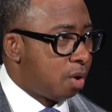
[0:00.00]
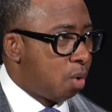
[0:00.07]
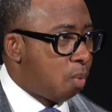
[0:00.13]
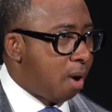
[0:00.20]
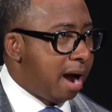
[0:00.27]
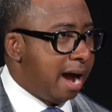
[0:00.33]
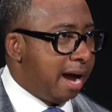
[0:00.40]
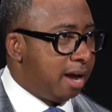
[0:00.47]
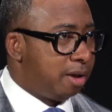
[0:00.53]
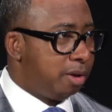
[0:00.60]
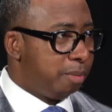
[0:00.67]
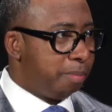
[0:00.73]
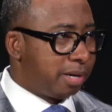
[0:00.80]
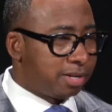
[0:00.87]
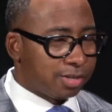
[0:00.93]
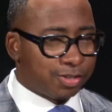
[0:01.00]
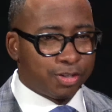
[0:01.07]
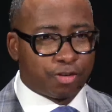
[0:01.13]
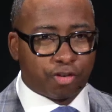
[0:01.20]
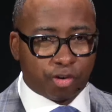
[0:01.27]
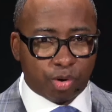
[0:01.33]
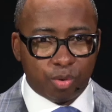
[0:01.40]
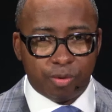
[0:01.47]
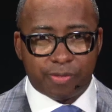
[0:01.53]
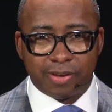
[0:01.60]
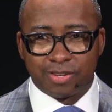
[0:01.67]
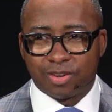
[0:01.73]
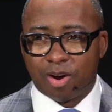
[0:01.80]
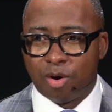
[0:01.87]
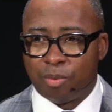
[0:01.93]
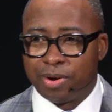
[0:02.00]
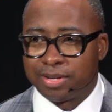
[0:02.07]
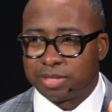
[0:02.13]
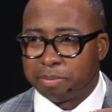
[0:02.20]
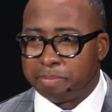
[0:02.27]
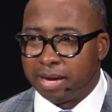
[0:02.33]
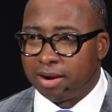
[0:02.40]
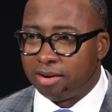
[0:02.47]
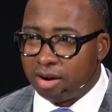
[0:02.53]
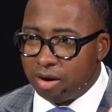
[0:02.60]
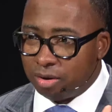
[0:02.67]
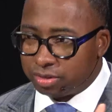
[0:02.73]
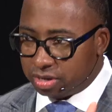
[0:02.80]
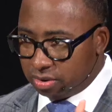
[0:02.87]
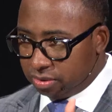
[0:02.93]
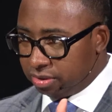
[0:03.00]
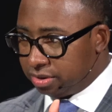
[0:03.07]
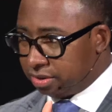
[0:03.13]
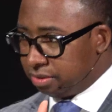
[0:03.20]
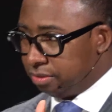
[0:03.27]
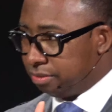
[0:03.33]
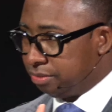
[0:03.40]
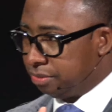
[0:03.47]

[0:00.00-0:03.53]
Why? Because the truth is always a better alternative.